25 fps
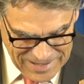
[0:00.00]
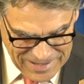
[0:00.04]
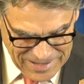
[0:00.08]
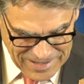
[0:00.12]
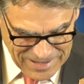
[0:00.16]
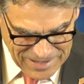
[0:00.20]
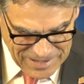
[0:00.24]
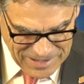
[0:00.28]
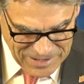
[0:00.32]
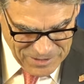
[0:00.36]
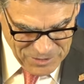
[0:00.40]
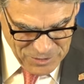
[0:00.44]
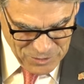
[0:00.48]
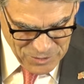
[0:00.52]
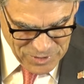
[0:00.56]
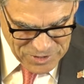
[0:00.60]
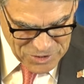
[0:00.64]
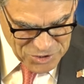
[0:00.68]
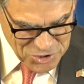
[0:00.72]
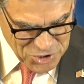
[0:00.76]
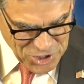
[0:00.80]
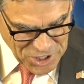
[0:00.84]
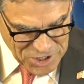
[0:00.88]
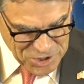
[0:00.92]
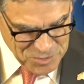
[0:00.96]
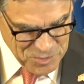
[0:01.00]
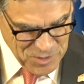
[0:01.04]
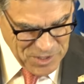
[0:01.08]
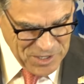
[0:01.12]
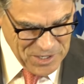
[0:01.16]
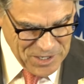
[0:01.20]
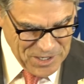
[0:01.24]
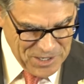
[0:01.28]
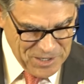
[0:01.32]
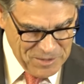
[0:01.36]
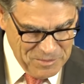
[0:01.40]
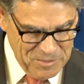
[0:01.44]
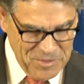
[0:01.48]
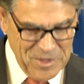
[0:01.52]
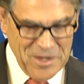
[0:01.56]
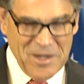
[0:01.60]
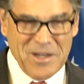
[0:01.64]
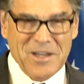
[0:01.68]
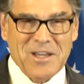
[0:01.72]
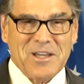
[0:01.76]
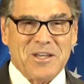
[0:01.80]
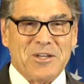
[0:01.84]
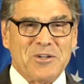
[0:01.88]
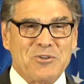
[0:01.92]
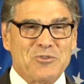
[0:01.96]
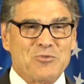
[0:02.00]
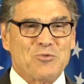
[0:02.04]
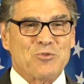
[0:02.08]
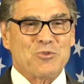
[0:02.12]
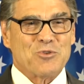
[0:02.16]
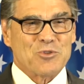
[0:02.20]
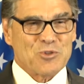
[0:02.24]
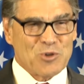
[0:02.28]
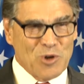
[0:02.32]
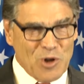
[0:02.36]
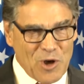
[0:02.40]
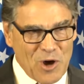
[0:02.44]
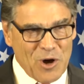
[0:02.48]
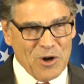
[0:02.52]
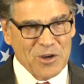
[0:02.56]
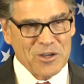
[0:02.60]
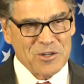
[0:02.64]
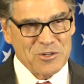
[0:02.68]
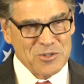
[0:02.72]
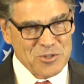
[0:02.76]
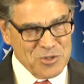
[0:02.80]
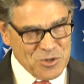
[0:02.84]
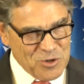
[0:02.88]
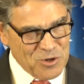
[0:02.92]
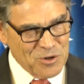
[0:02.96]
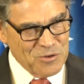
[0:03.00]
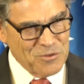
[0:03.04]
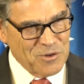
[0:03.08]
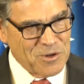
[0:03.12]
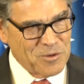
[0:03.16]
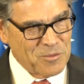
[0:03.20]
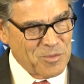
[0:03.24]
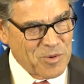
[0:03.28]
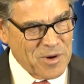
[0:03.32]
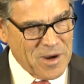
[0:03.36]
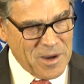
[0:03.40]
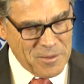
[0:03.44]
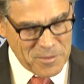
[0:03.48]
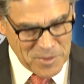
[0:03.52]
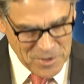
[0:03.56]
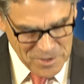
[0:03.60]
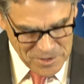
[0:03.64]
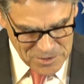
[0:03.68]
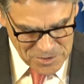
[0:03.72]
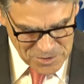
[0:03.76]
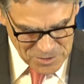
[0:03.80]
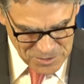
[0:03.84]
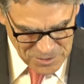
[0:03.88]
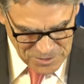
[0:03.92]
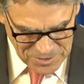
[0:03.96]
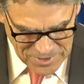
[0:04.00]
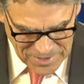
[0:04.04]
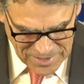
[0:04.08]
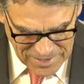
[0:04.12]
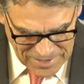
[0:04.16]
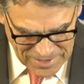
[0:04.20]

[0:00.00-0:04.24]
uh, who has just become Israel's longest serving Prime Minister.